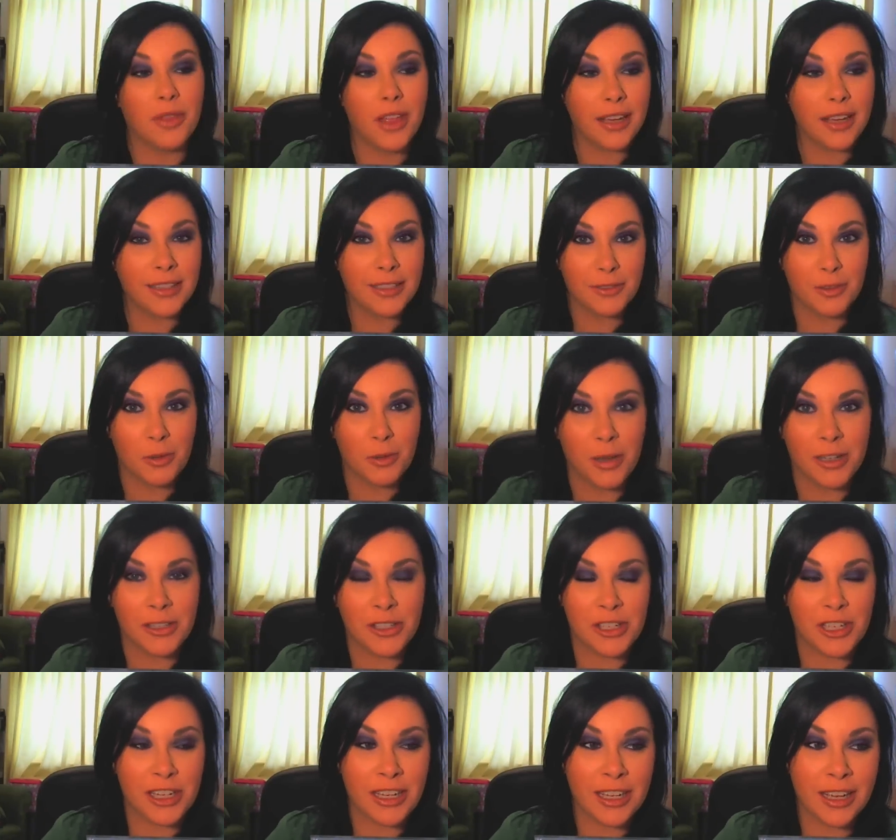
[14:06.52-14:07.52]
Thanks for
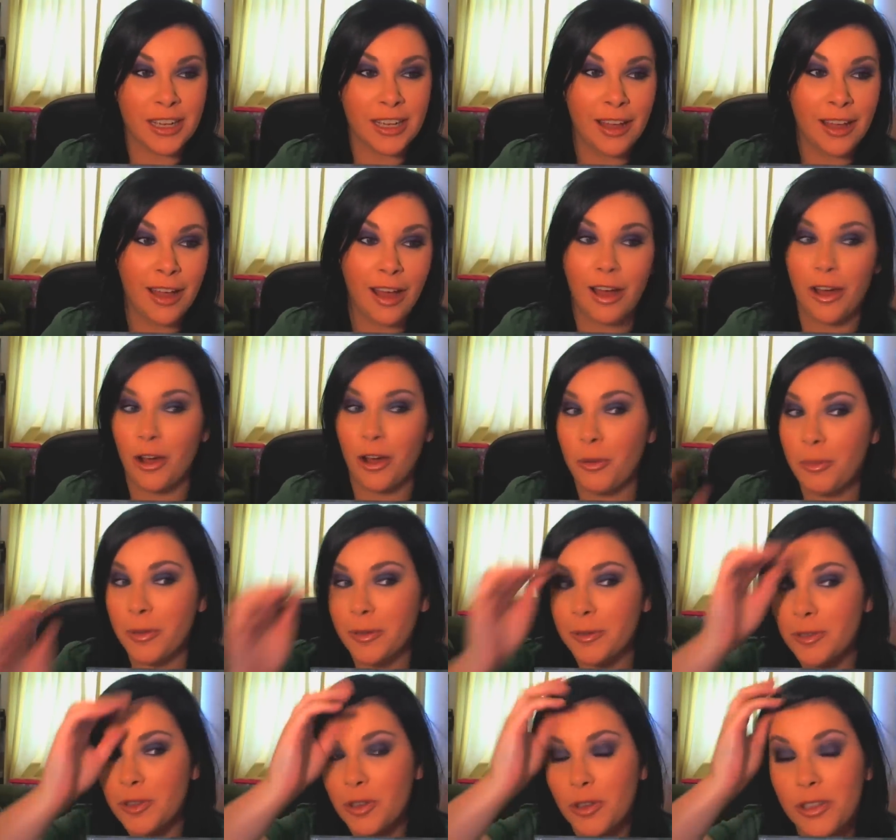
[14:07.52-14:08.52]
watching. I hope
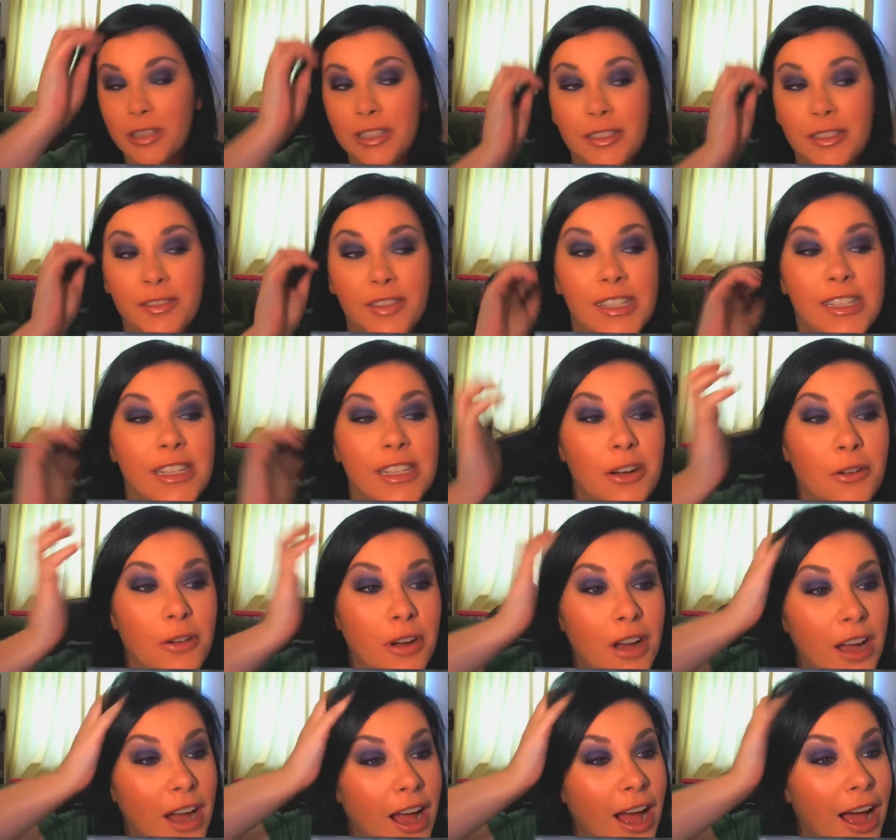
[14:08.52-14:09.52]
you enjoyed this
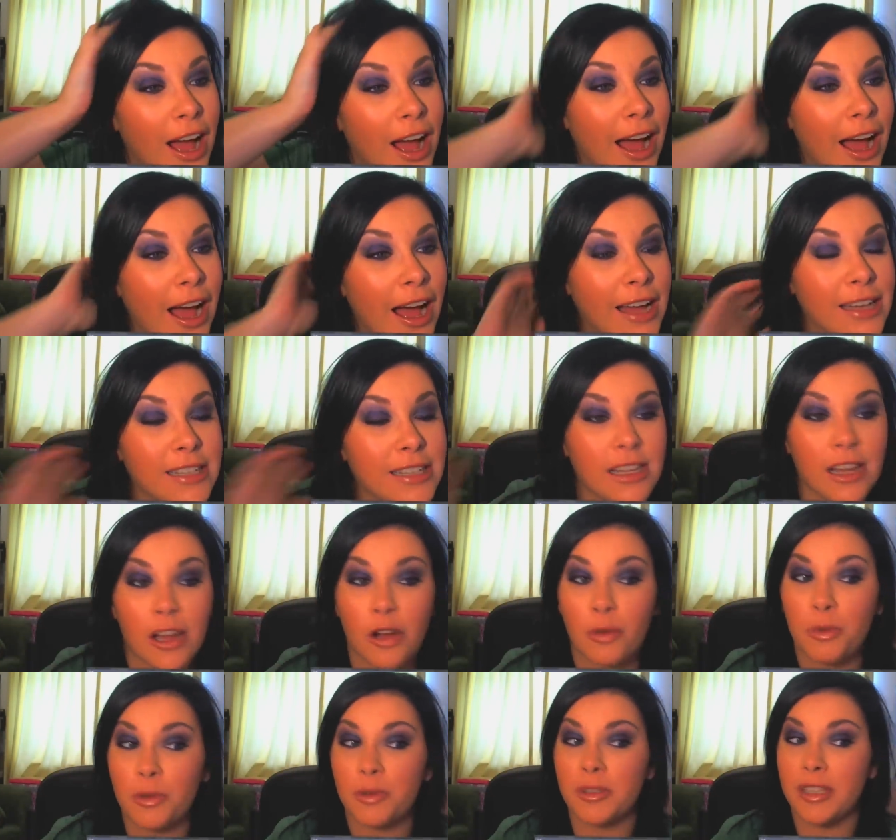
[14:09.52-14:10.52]
video and I
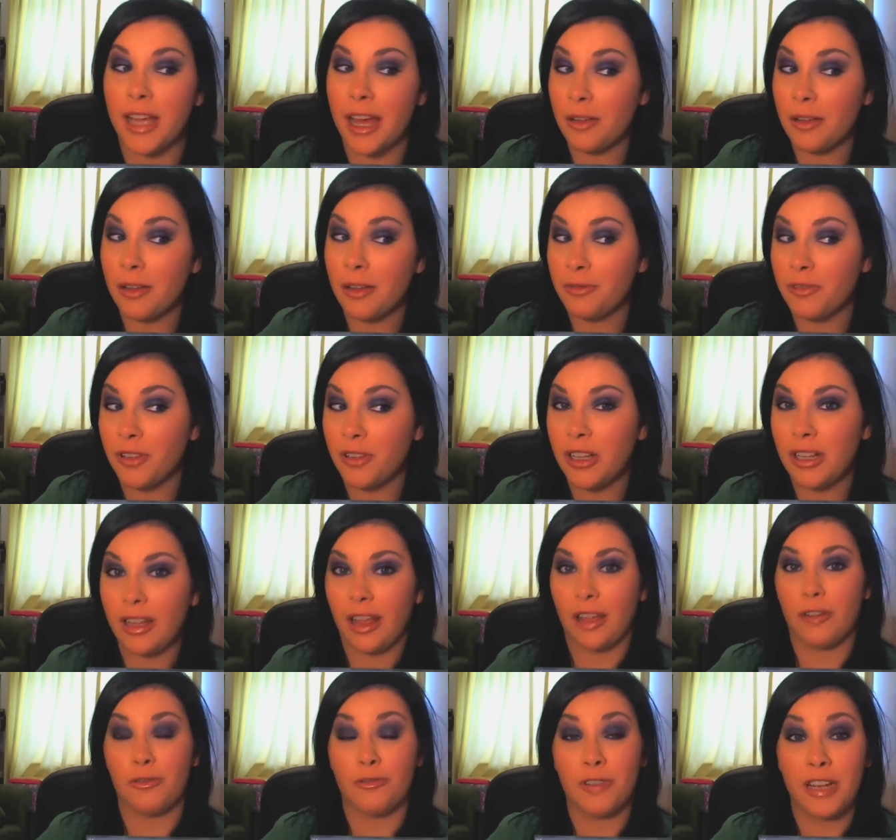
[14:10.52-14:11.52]
hope it was
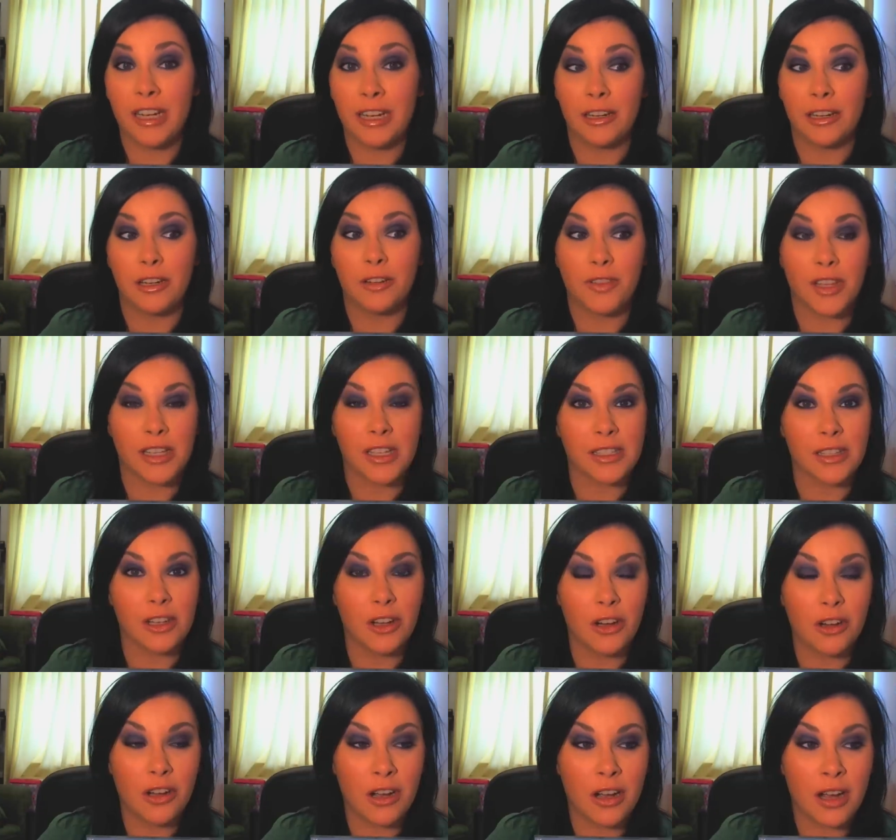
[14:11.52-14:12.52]
helpful. I really love this
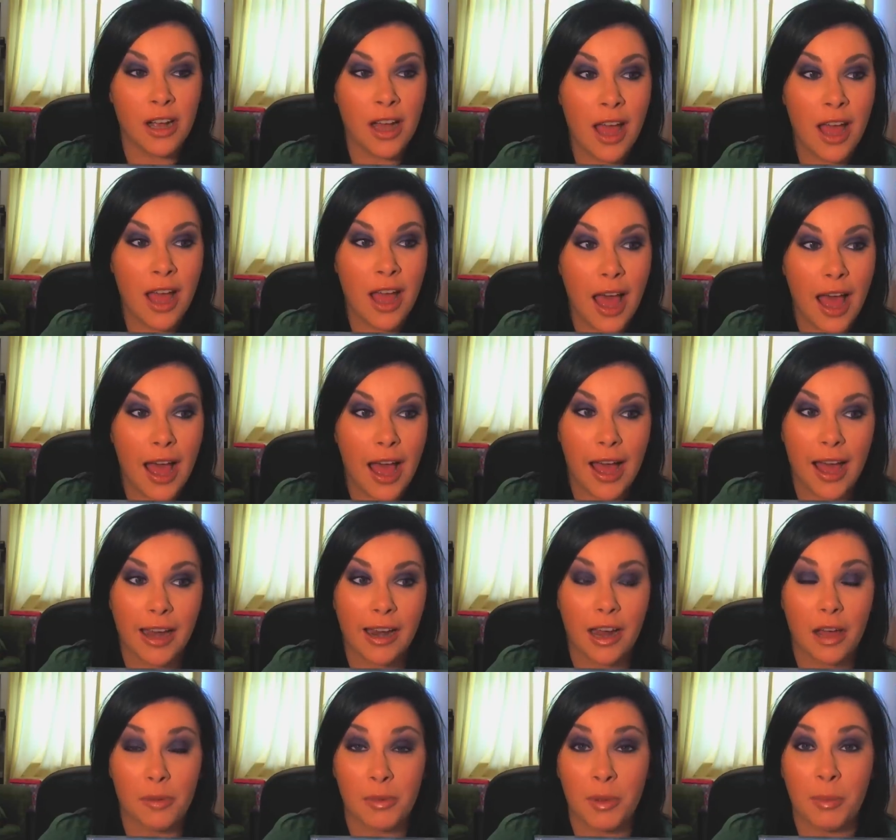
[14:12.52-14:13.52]
look,
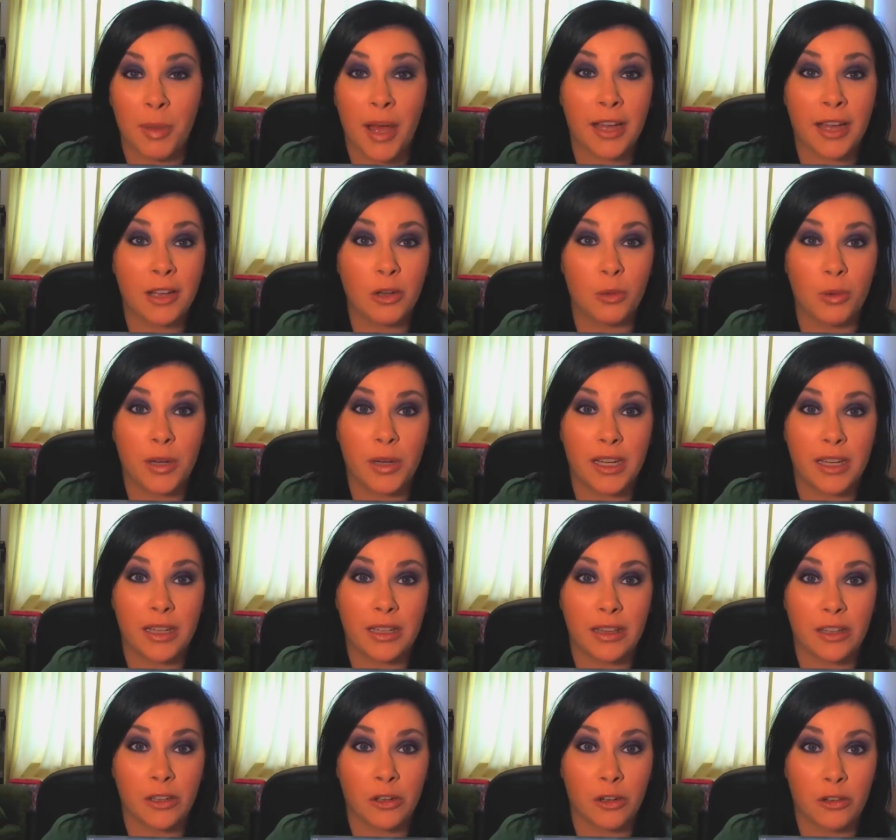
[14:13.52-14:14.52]
and I'll be back
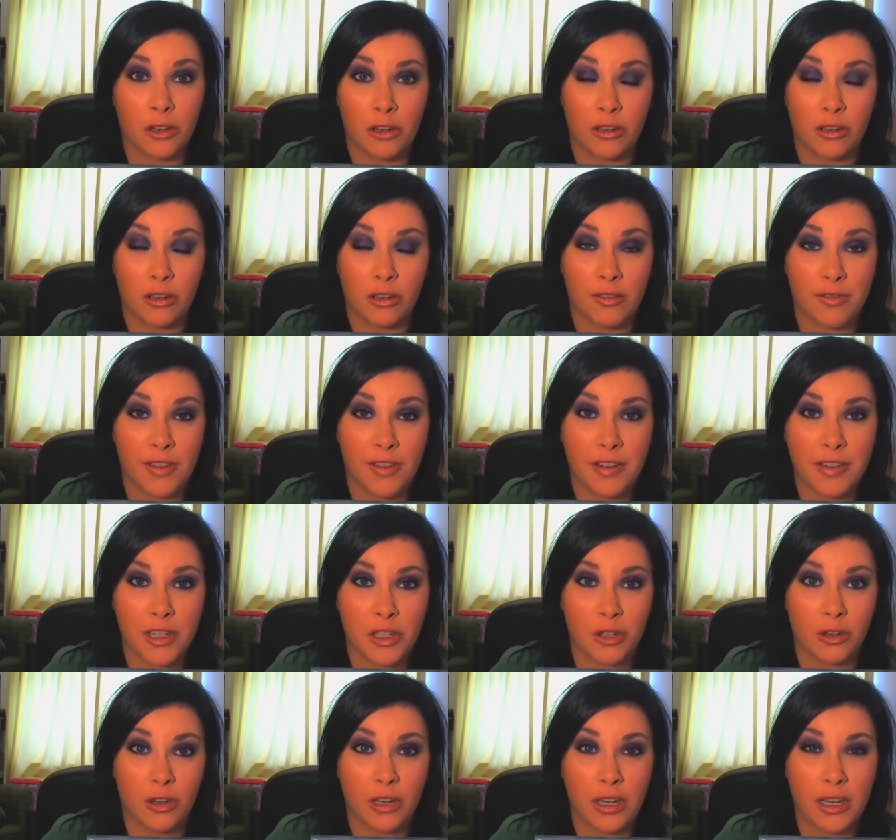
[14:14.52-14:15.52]
with another look very
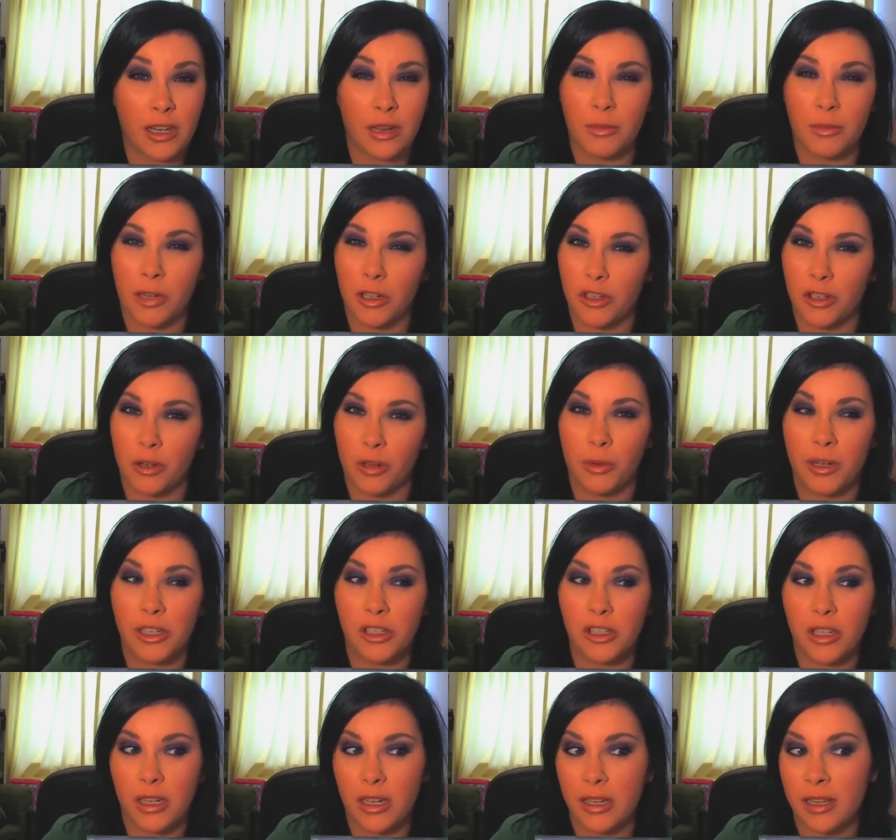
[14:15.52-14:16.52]
shortly. I'm not sure
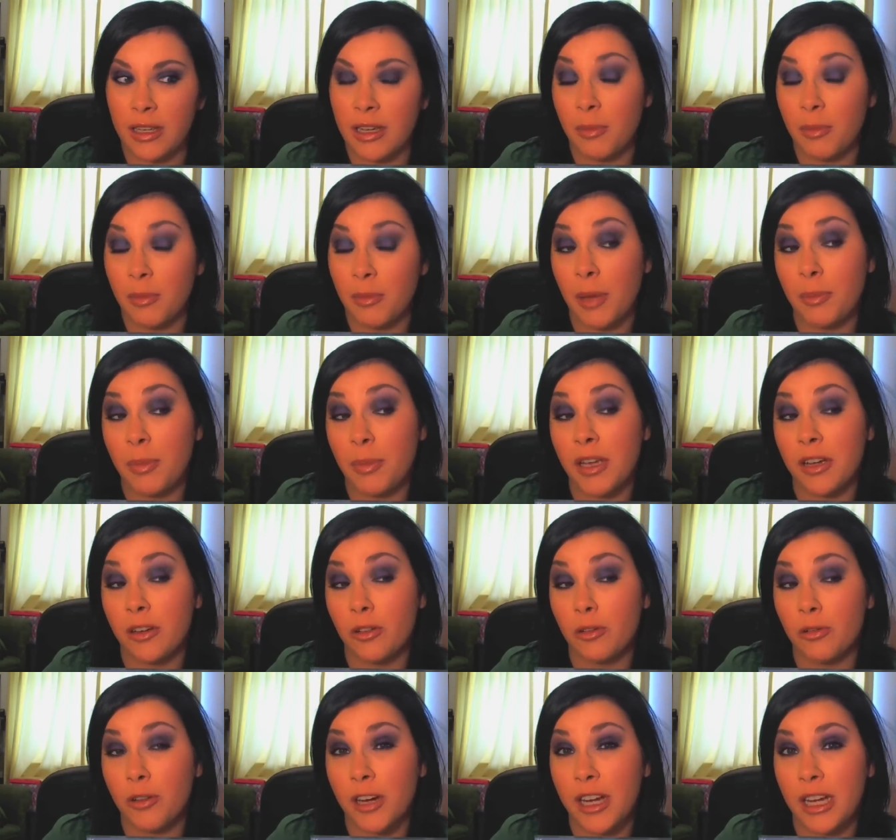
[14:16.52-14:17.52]
which yet. I think it might be a
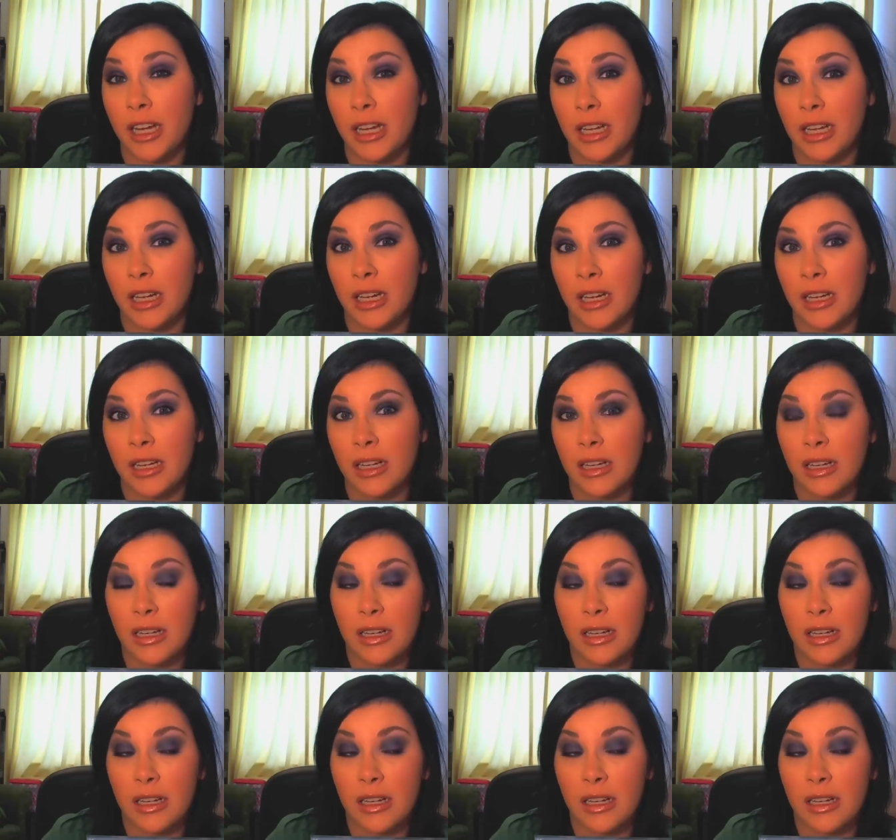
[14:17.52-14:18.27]
green.